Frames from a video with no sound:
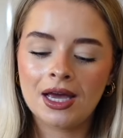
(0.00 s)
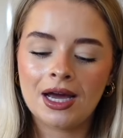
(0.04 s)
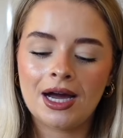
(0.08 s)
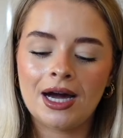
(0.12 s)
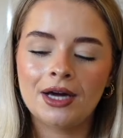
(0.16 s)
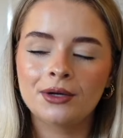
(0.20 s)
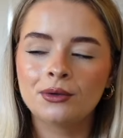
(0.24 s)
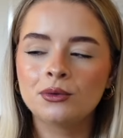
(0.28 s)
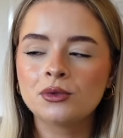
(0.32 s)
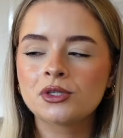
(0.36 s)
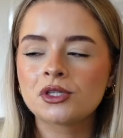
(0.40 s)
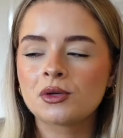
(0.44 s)

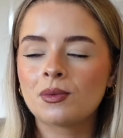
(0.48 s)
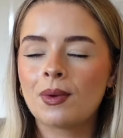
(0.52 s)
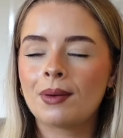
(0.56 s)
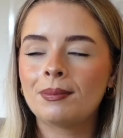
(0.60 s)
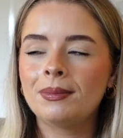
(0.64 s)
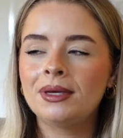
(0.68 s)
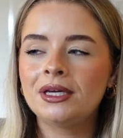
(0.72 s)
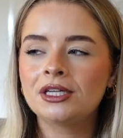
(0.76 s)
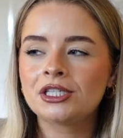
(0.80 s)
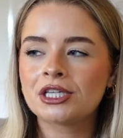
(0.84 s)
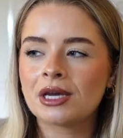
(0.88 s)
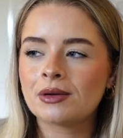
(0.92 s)
and also when
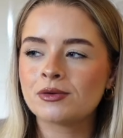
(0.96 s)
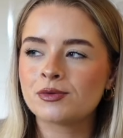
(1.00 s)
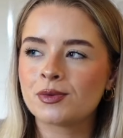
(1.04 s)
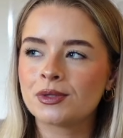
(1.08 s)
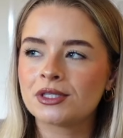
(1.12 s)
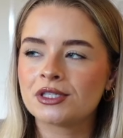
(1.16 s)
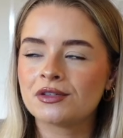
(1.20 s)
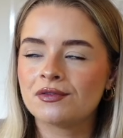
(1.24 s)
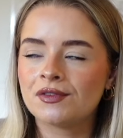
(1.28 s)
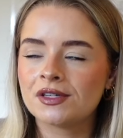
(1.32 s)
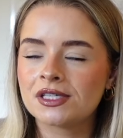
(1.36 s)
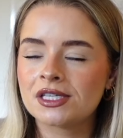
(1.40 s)
me and James
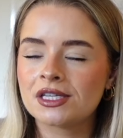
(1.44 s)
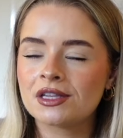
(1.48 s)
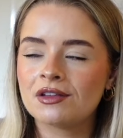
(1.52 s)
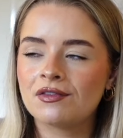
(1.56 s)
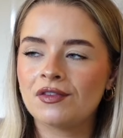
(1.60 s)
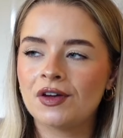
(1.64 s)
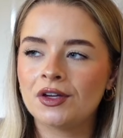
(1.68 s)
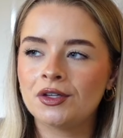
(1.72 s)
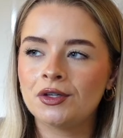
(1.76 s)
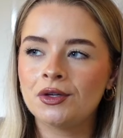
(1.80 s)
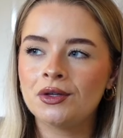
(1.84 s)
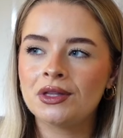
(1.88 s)
went to visit the
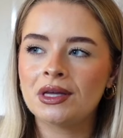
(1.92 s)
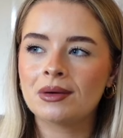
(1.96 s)
venue,